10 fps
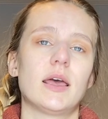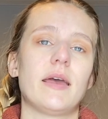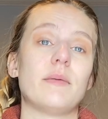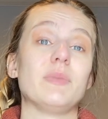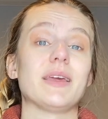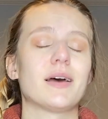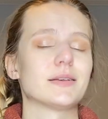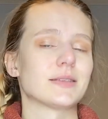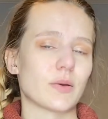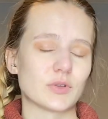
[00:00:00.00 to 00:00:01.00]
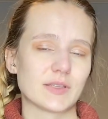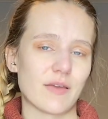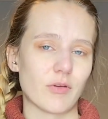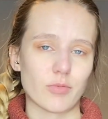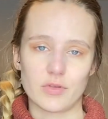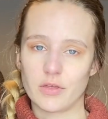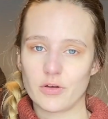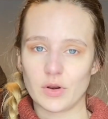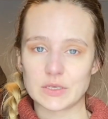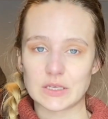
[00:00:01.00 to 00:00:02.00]
And because I was giving birth at
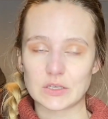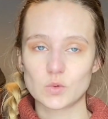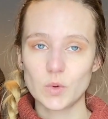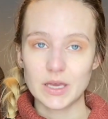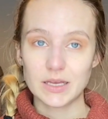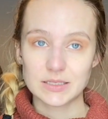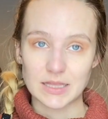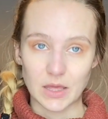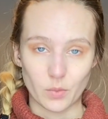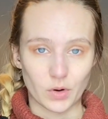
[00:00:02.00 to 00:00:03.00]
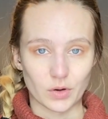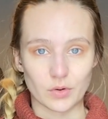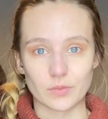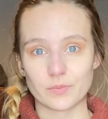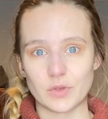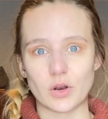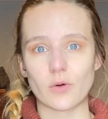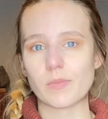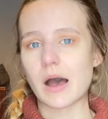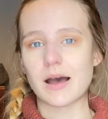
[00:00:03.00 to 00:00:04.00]
36 weeks, they were, you
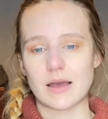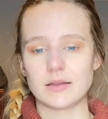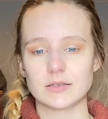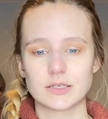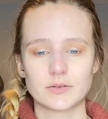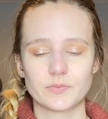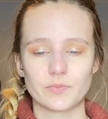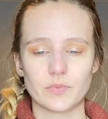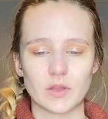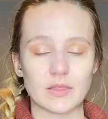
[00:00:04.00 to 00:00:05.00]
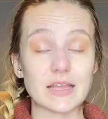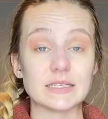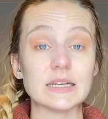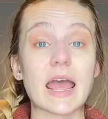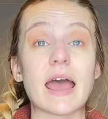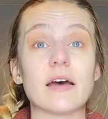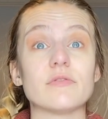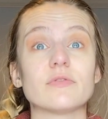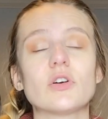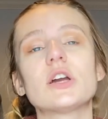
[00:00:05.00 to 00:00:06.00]
know, behind. They didn't have,
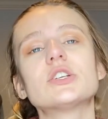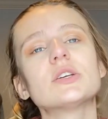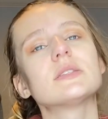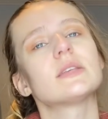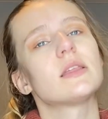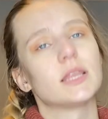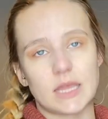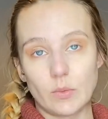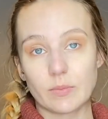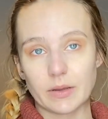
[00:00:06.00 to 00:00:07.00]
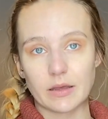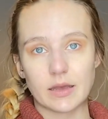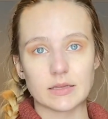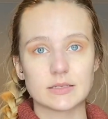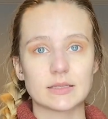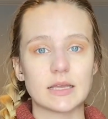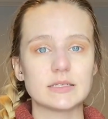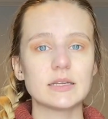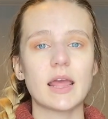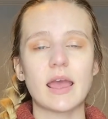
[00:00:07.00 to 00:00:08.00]
or I shouldn't say that they were behind. They
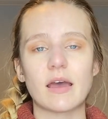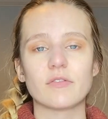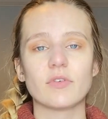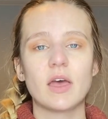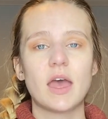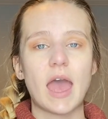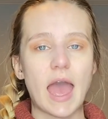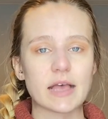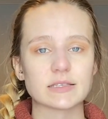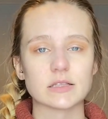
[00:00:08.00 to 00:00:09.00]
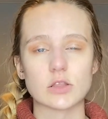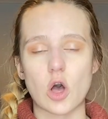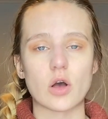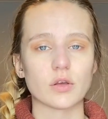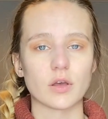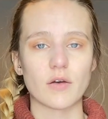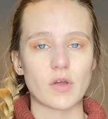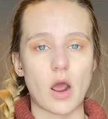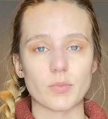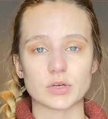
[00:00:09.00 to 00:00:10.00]
didn't have as long of
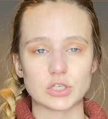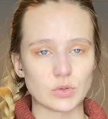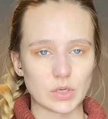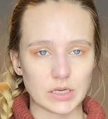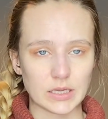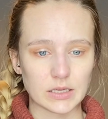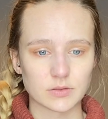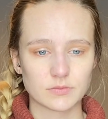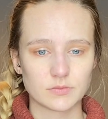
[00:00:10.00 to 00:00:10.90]
an opportunity